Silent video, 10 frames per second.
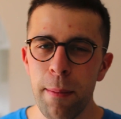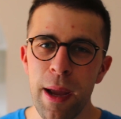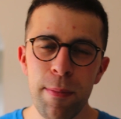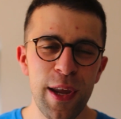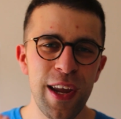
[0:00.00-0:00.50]

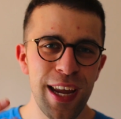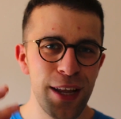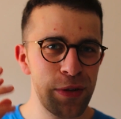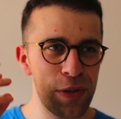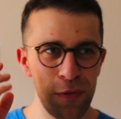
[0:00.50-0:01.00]
Maybe
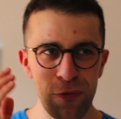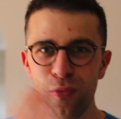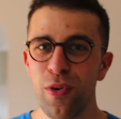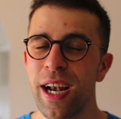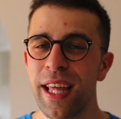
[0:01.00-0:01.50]
he's
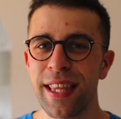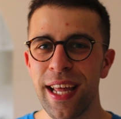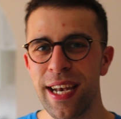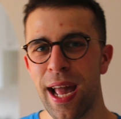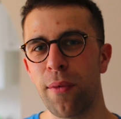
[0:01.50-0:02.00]
really
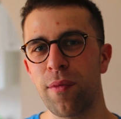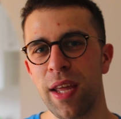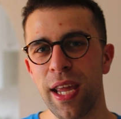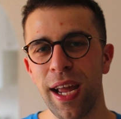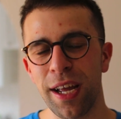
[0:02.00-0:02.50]
thinned out
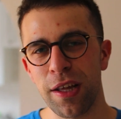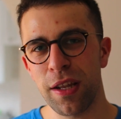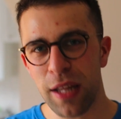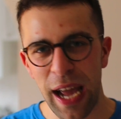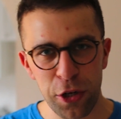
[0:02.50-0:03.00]
the
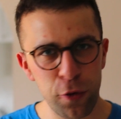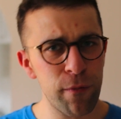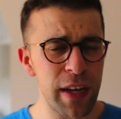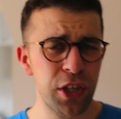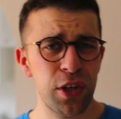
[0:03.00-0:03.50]
actual
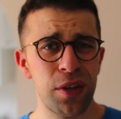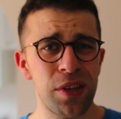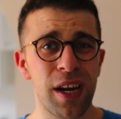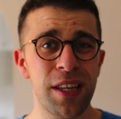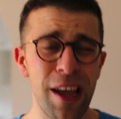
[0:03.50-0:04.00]

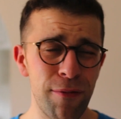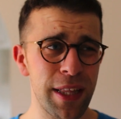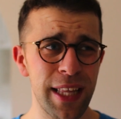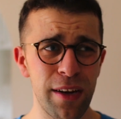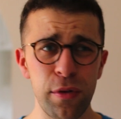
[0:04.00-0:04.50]
features, and I
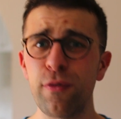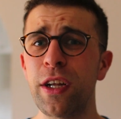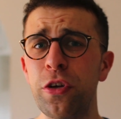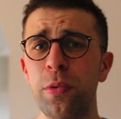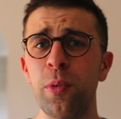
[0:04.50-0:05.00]
definitely think those
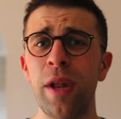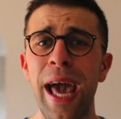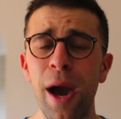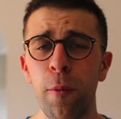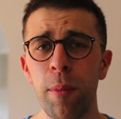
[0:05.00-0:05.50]
features would
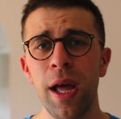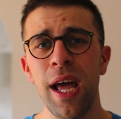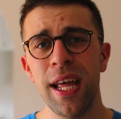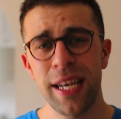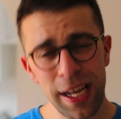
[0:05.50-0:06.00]
help
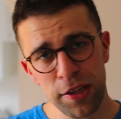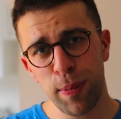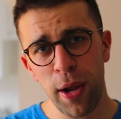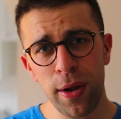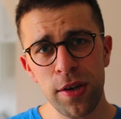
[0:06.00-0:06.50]
the
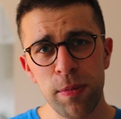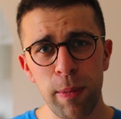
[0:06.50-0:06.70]
experience.